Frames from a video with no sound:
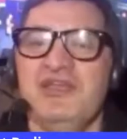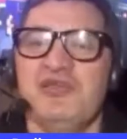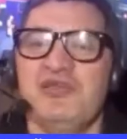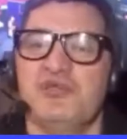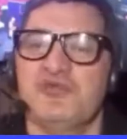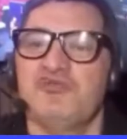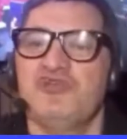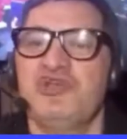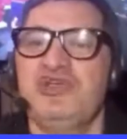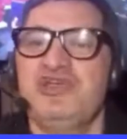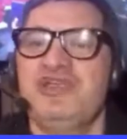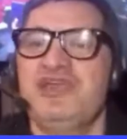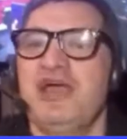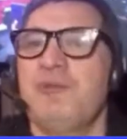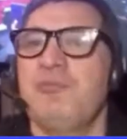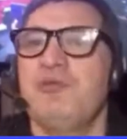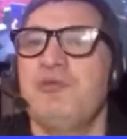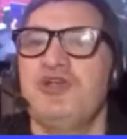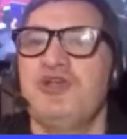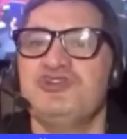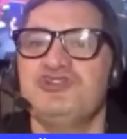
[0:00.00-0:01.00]
Green
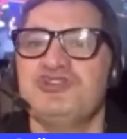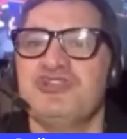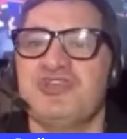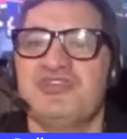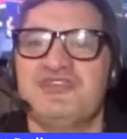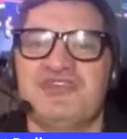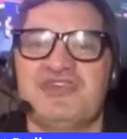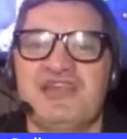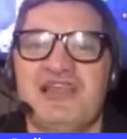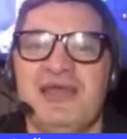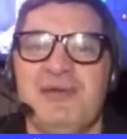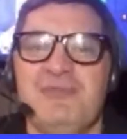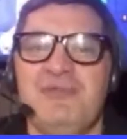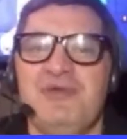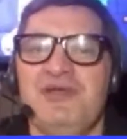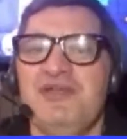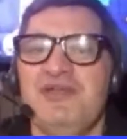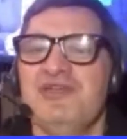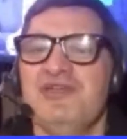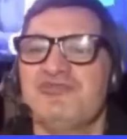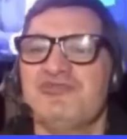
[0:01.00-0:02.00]
approached the club
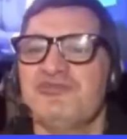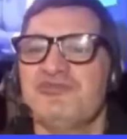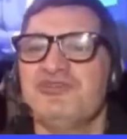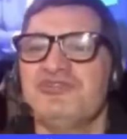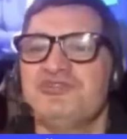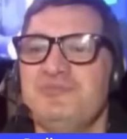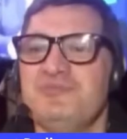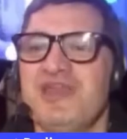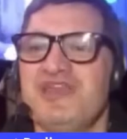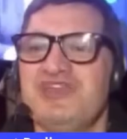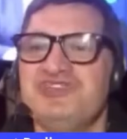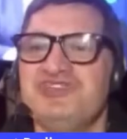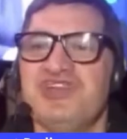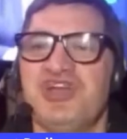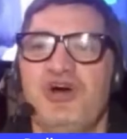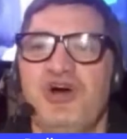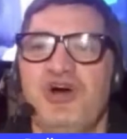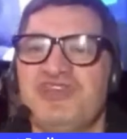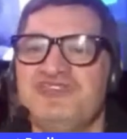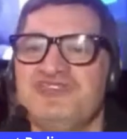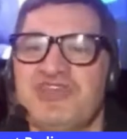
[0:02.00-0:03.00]
through his manager
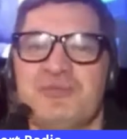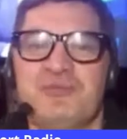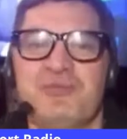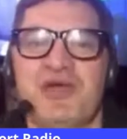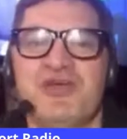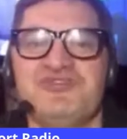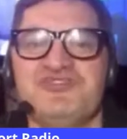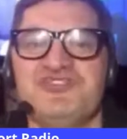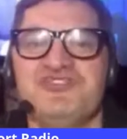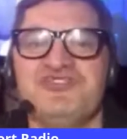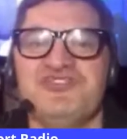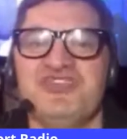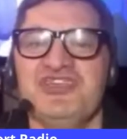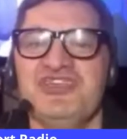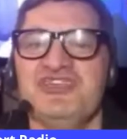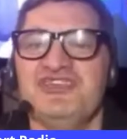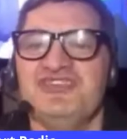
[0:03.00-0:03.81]
Isaac Moses,